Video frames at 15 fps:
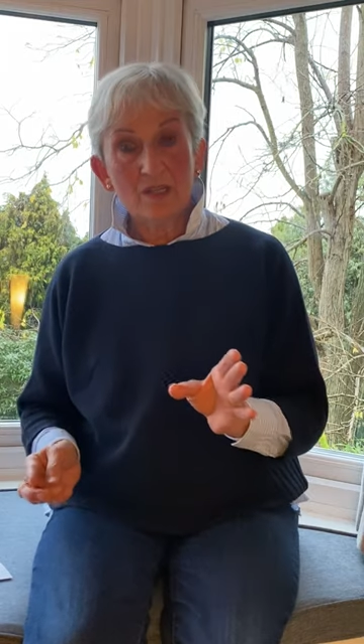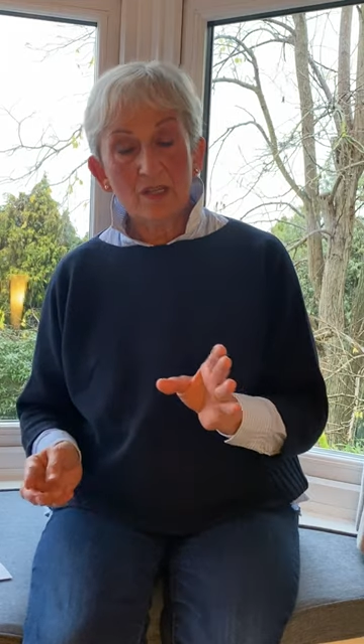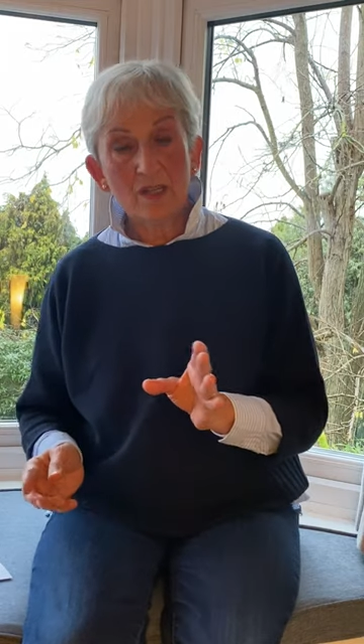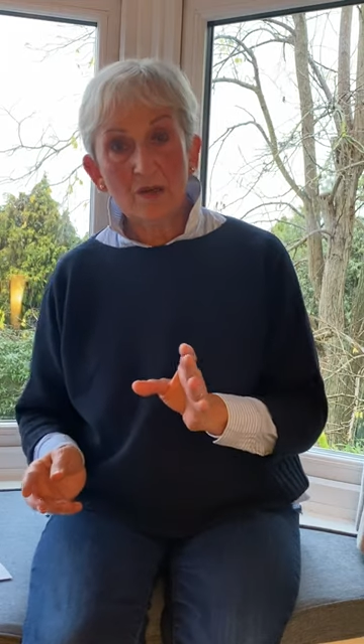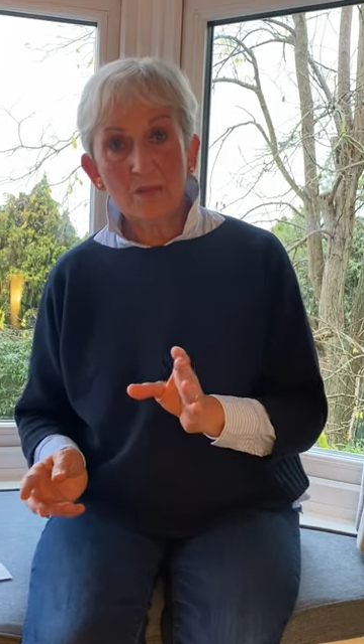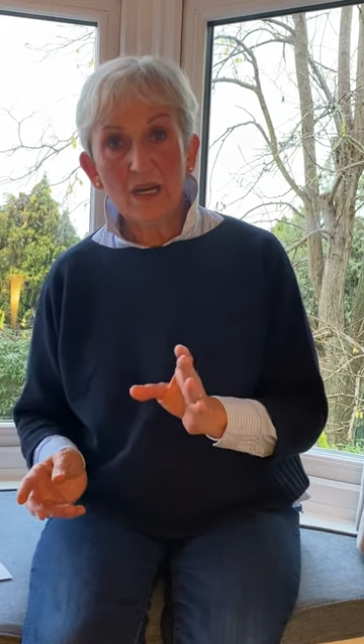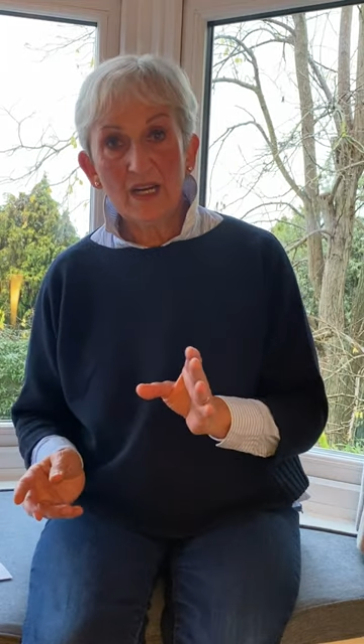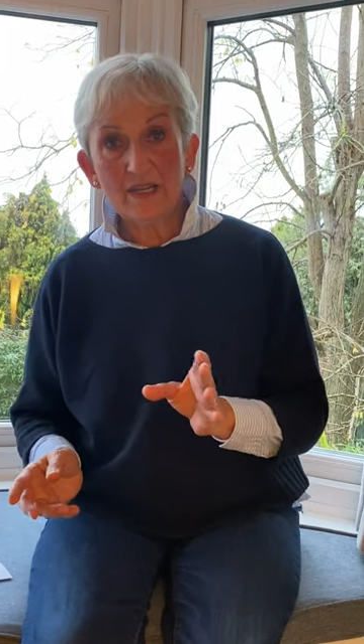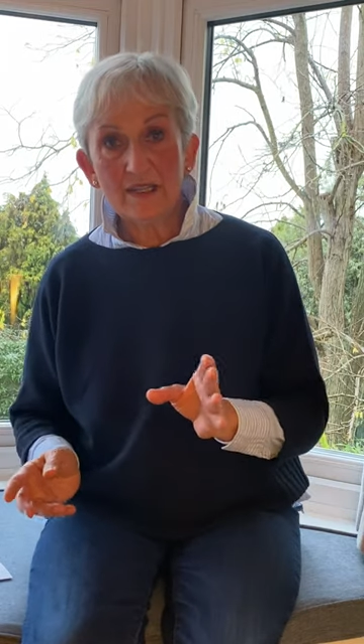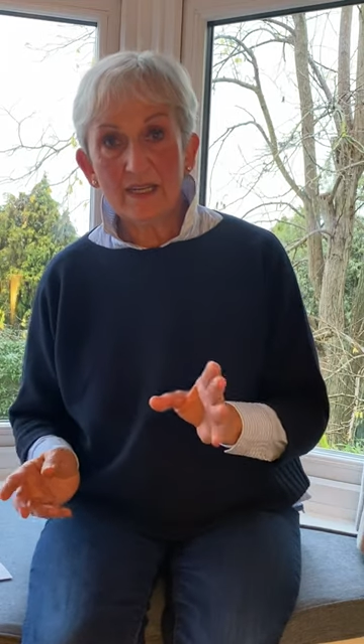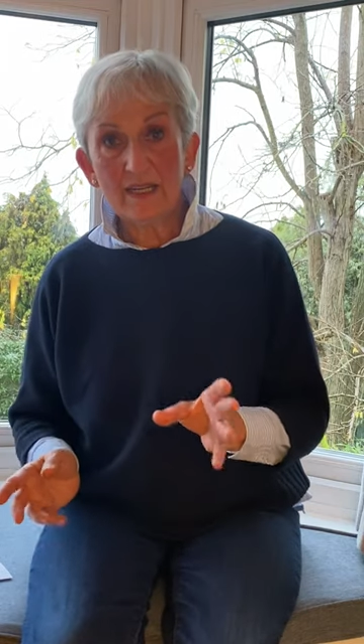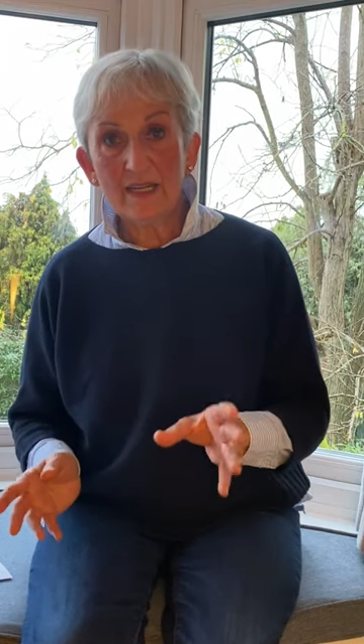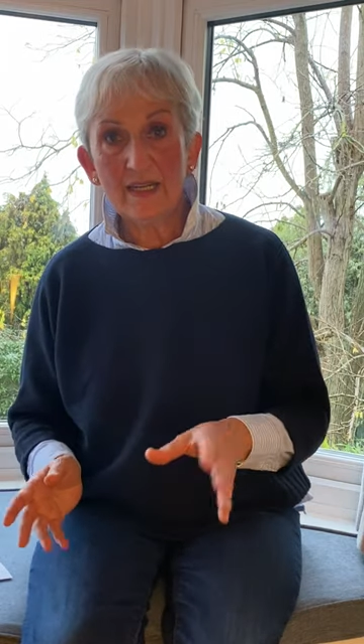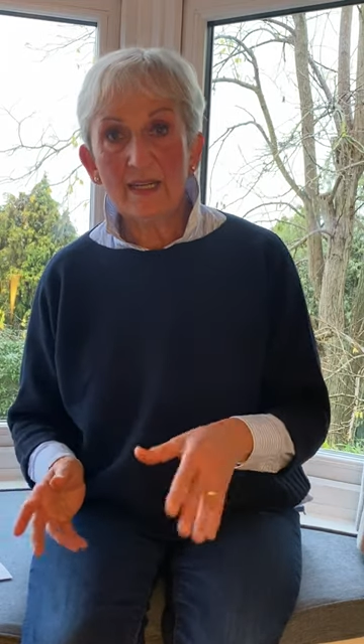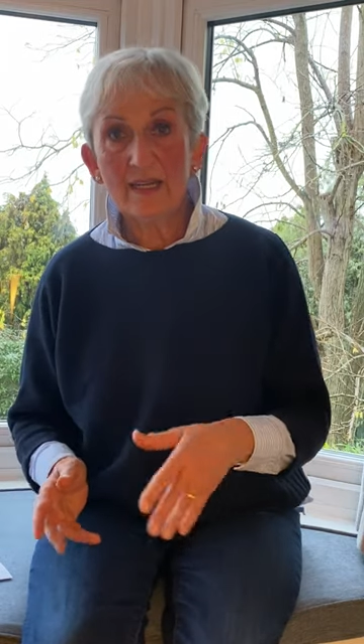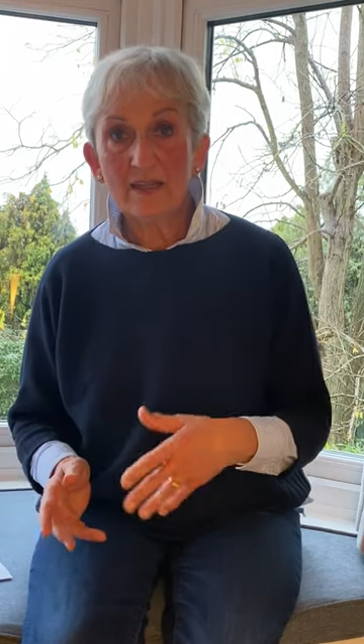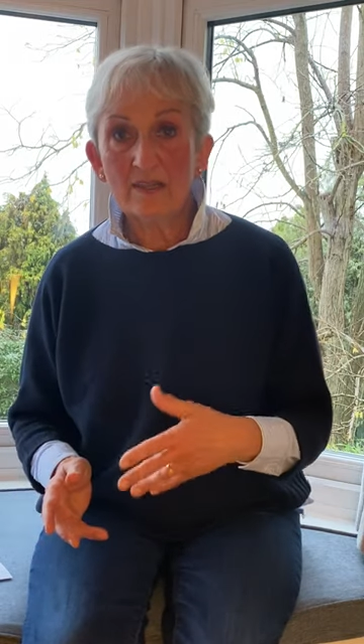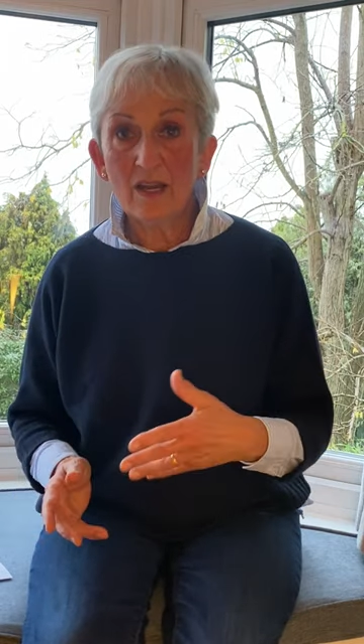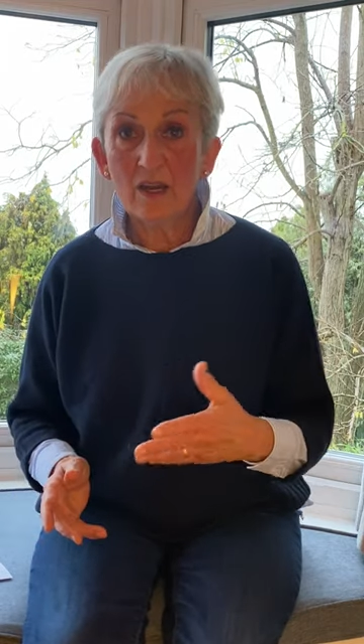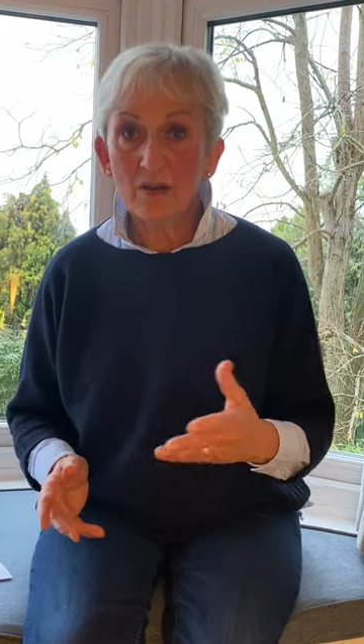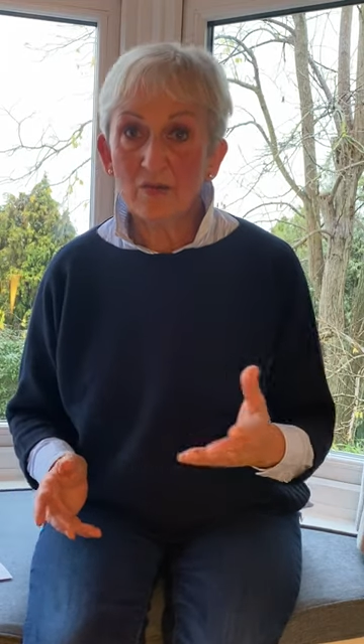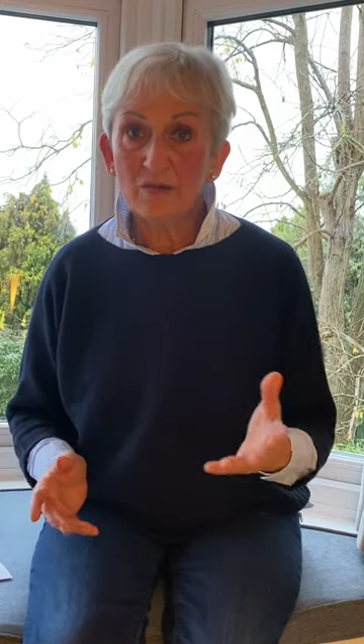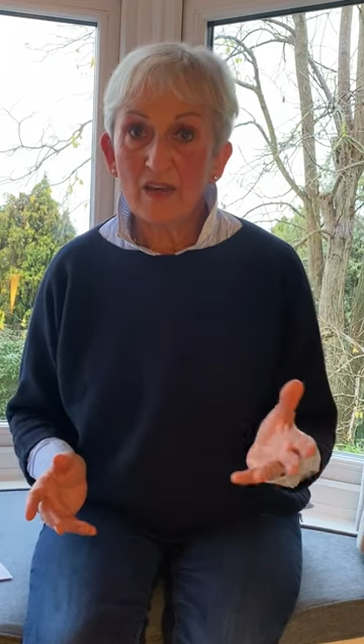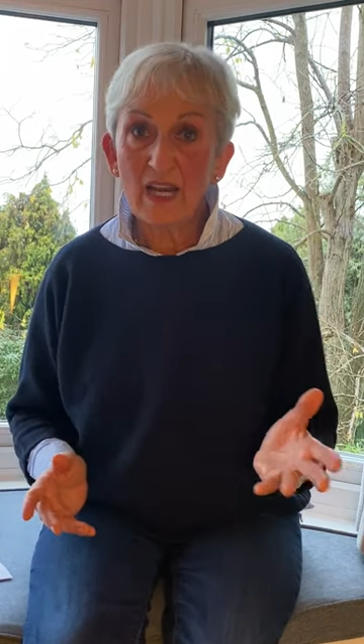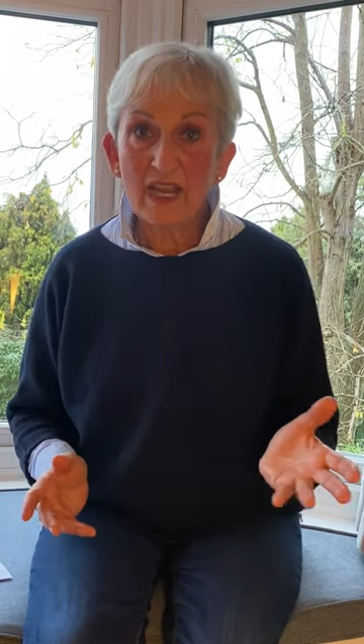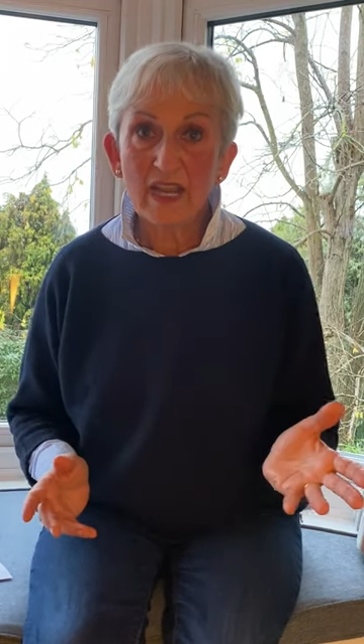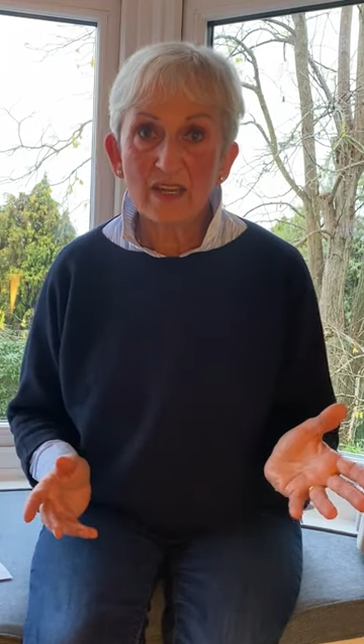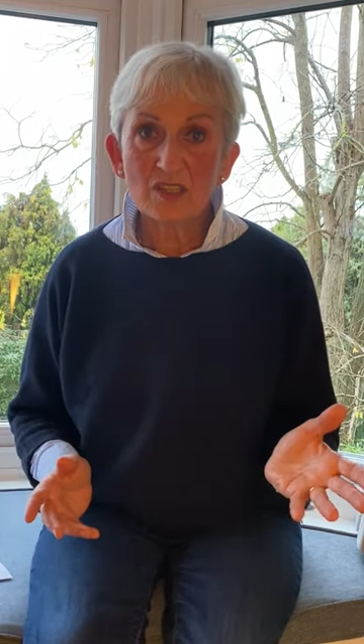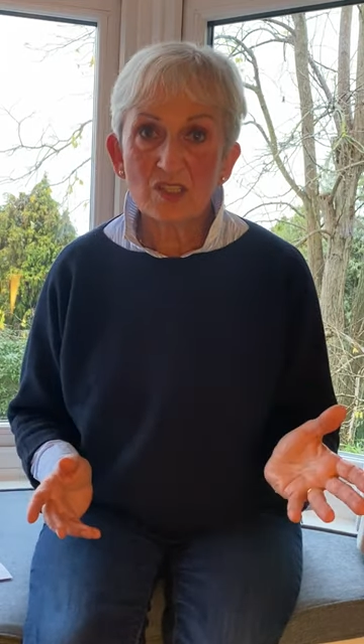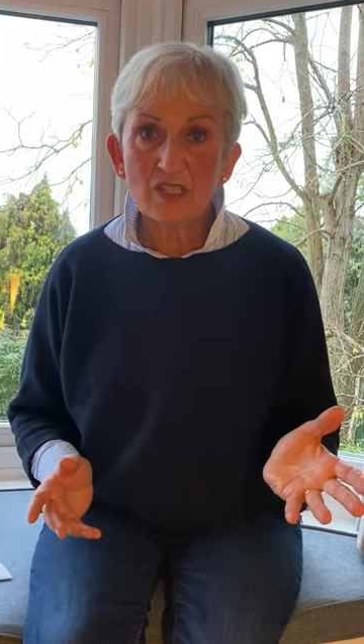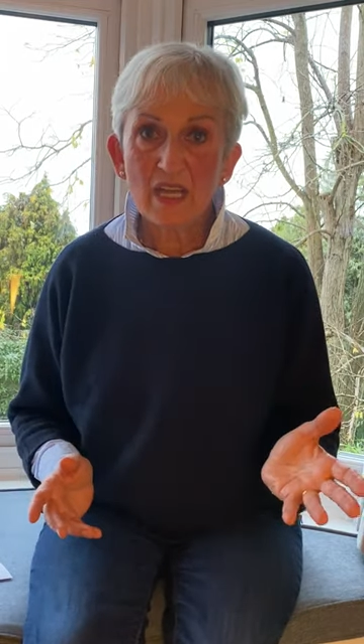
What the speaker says: Hermione in her flat,